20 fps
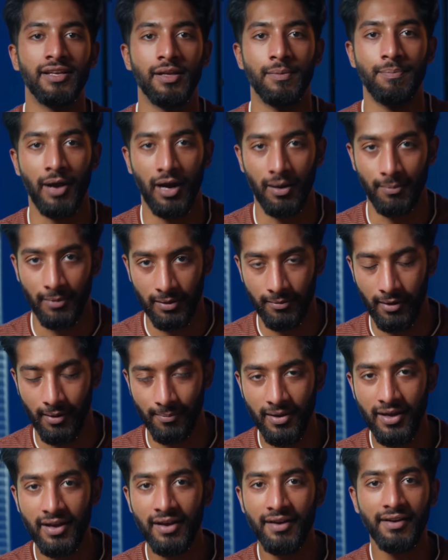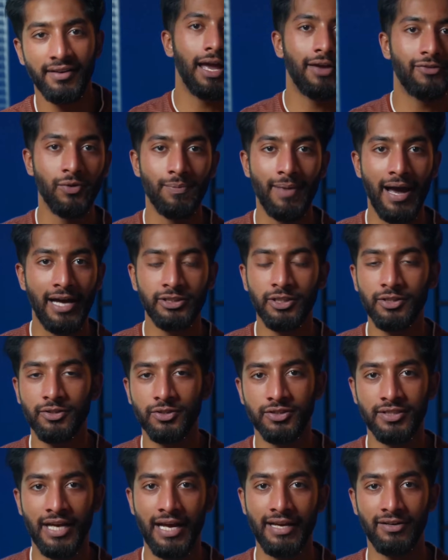to the bare minimum. If you imagine your
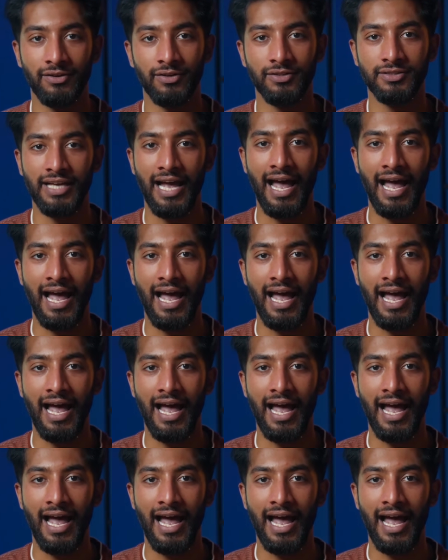standards